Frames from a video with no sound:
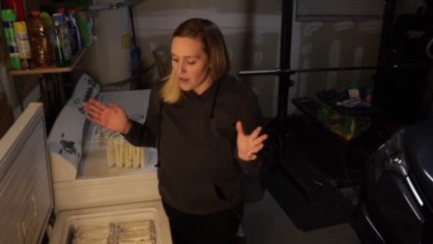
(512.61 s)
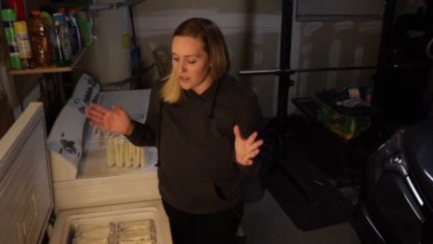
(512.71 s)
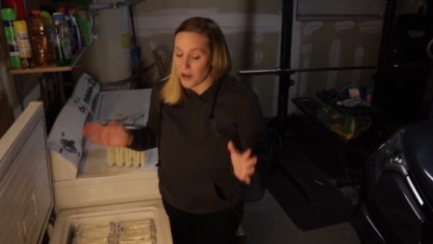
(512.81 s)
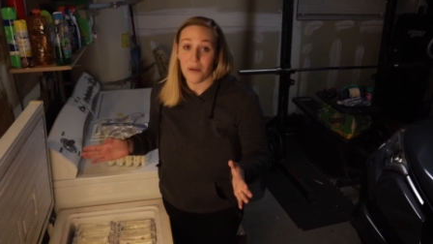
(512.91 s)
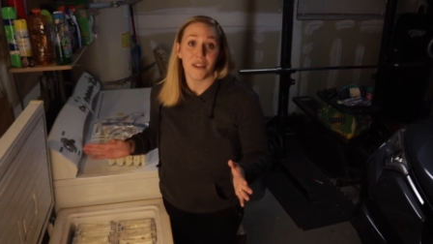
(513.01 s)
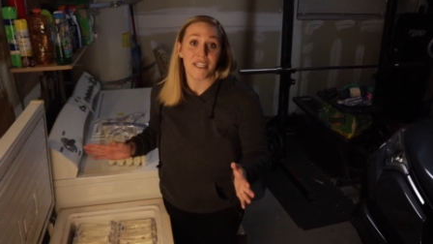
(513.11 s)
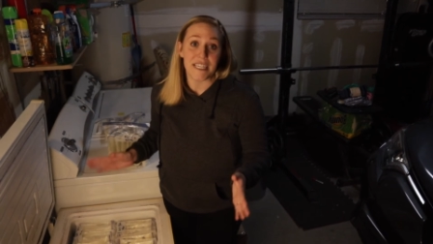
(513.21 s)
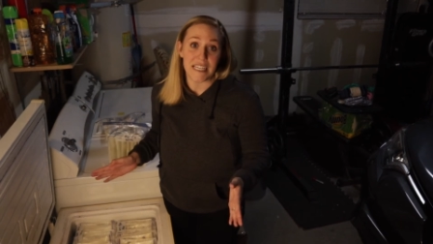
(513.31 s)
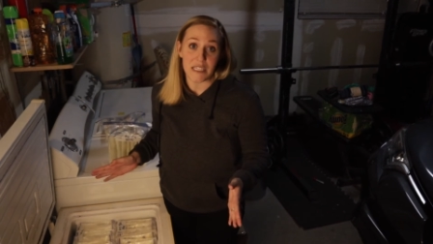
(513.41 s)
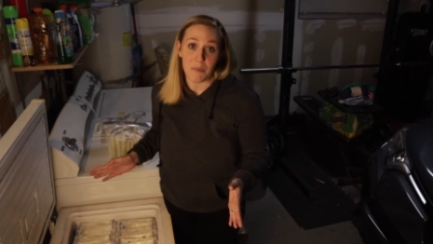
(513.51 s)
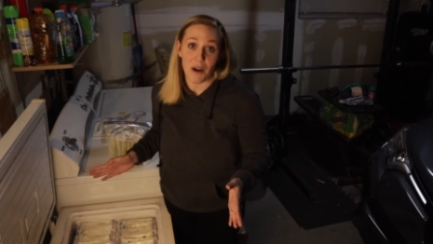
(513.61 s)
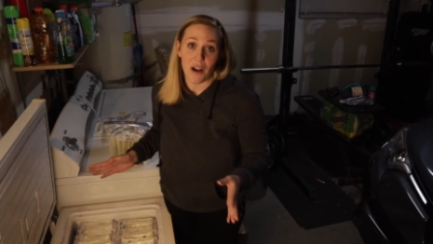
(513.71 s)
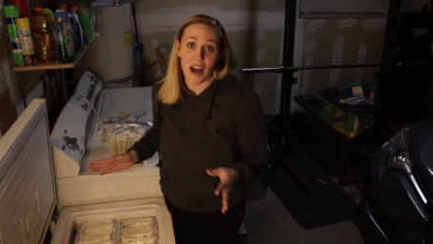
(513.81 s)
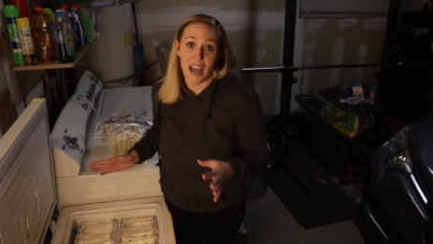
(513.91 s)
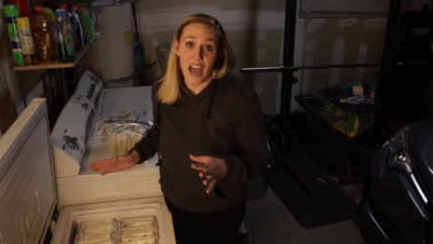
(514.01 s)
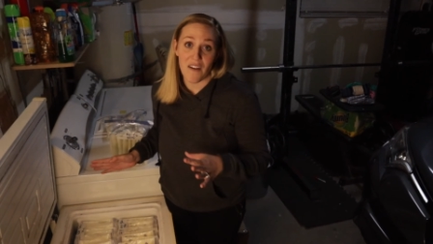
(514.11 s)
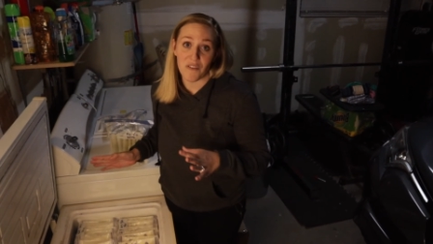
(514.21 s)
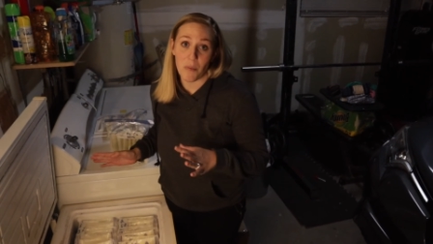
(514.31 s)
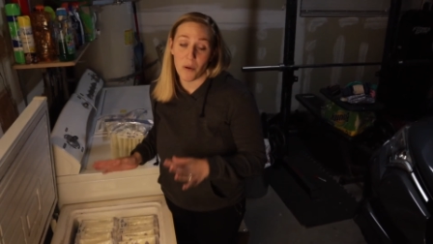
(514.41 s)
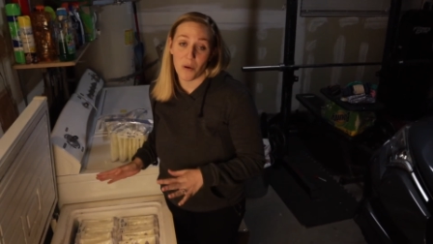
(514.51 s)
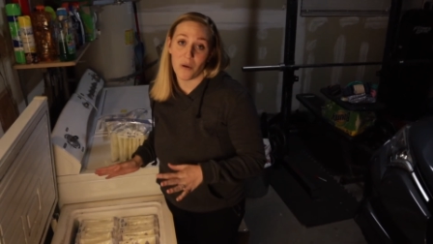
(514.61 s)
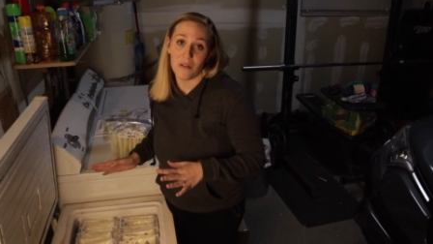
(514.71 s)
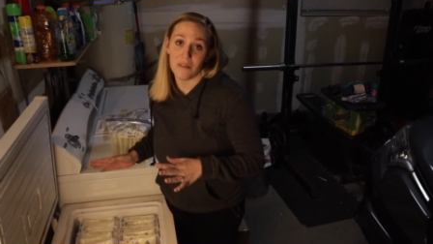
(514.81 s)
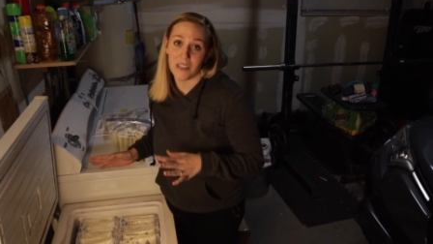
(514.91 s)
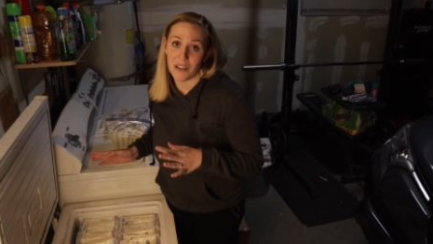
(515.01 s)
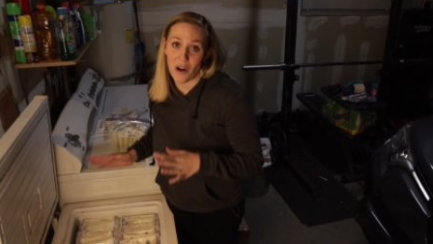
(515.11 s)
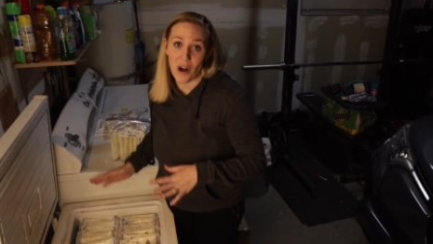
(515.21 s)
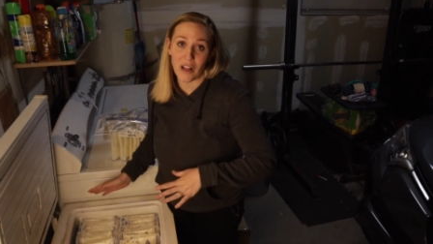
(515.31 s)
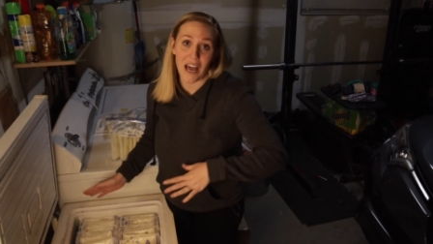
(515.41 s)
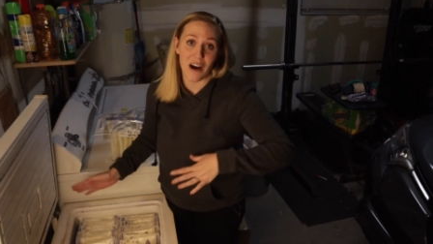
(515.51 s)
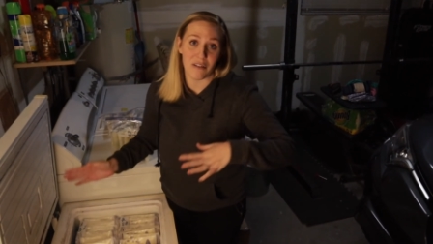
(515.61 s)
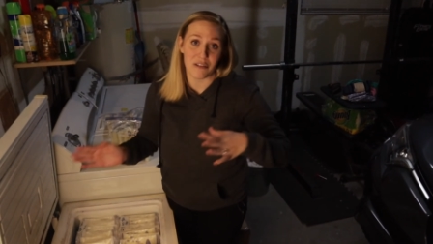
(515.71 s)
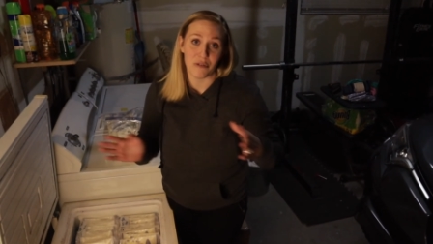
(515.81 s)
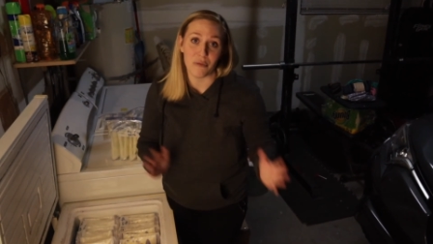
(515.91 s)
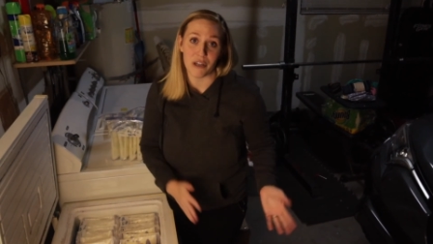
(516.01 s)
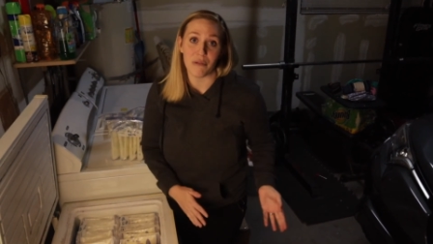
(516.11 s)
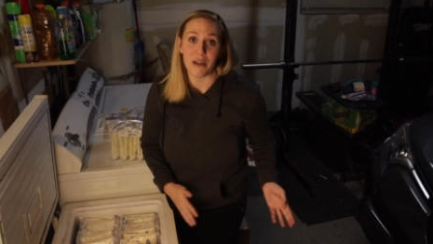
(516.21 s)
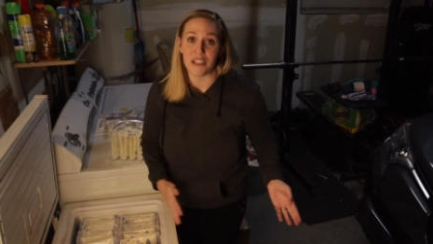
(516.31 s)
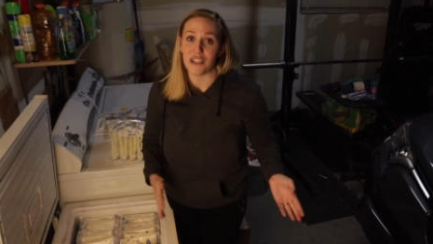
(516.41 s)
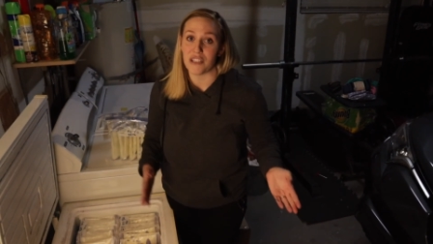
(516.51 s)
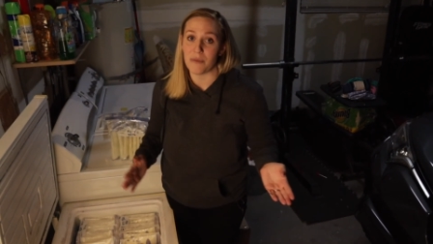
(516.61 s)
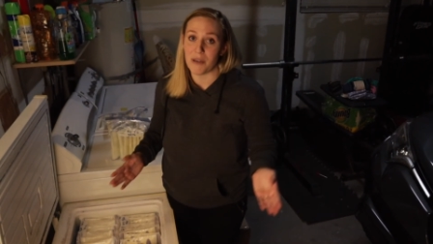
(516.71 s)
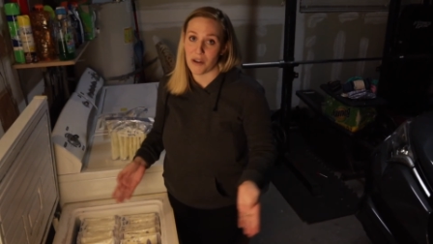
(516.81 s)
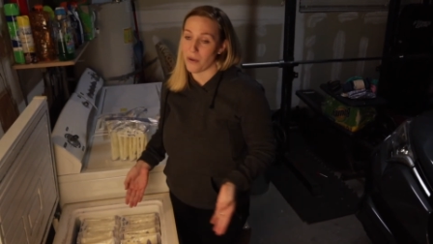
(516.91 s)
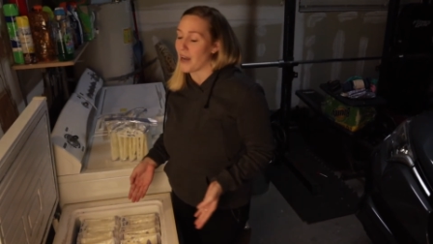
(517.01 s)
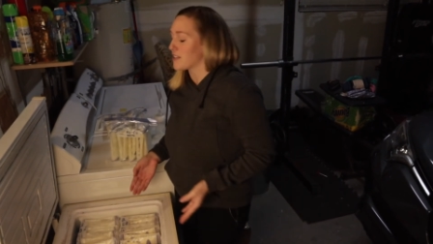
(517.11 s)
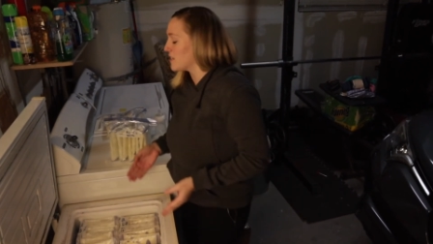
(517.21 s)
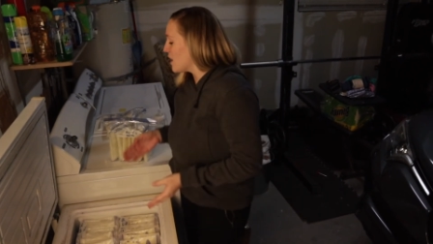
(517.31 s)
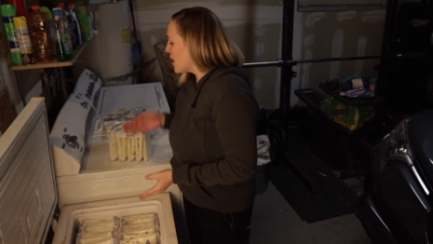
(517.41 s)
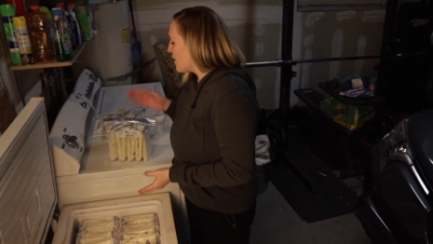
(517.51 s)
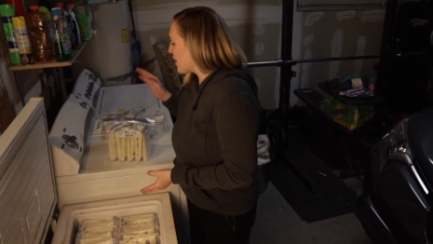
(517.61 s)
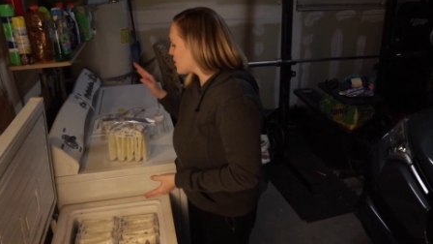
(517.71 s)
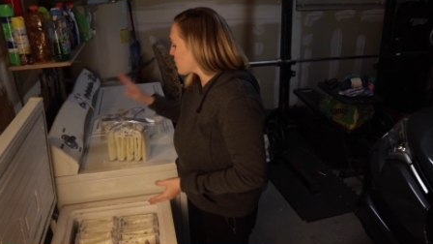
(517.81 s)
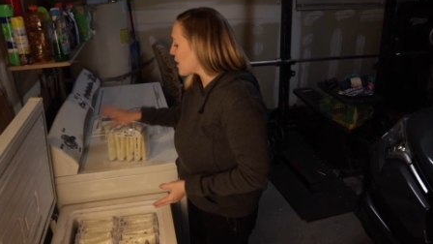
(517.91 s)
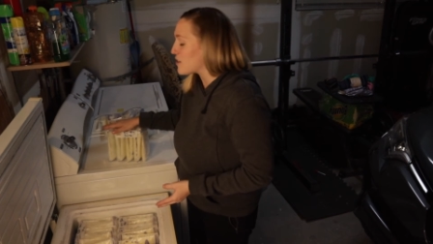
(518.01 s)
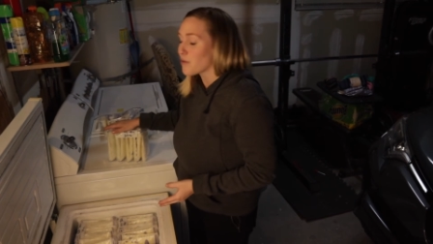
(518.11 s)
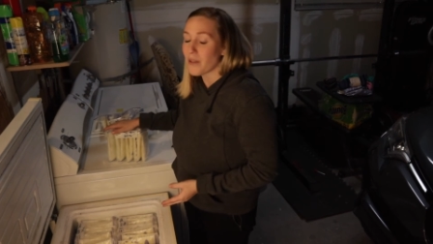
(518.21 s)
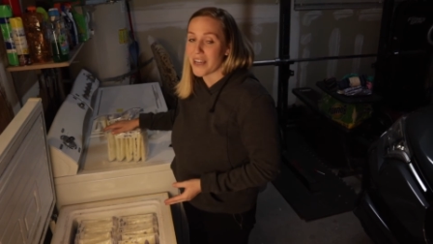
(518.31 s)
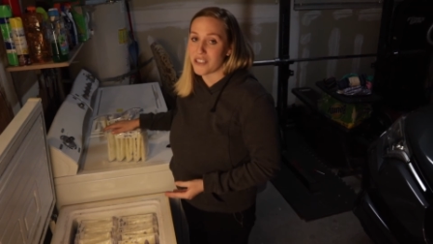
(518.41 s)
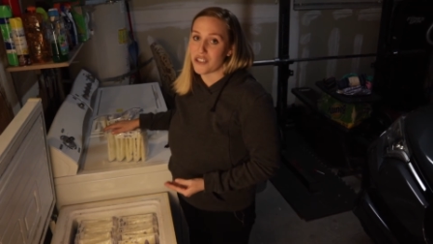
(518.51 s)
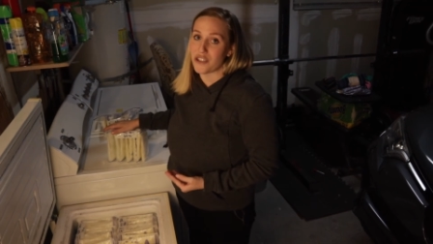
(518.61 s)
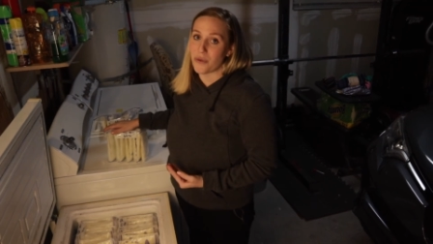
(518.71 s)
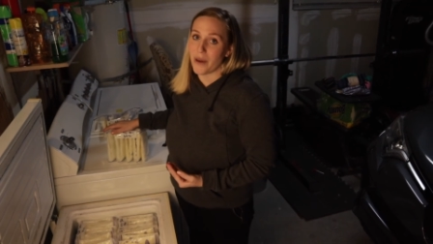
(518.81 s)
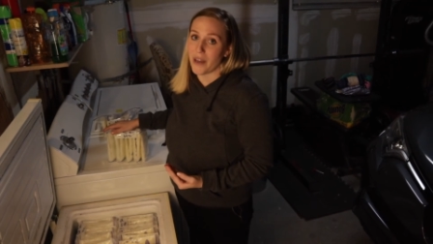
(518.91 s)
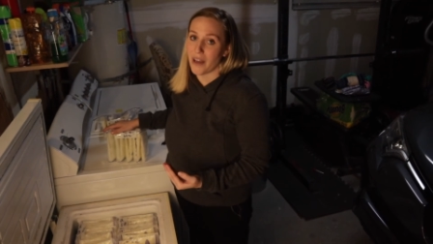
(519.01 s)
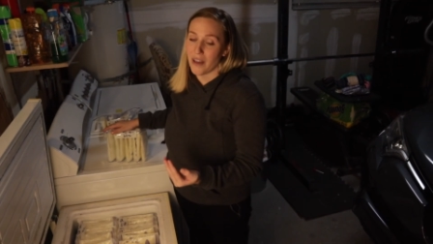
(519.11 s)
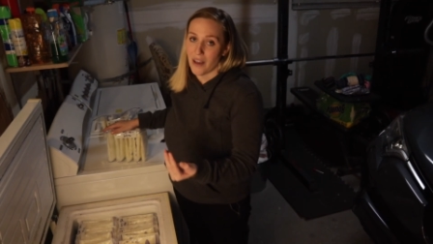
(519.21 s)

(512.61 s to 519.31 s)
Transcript: So the tedious part, I have to pull it all out to rearrange it to be correct. That's why I don't like just doing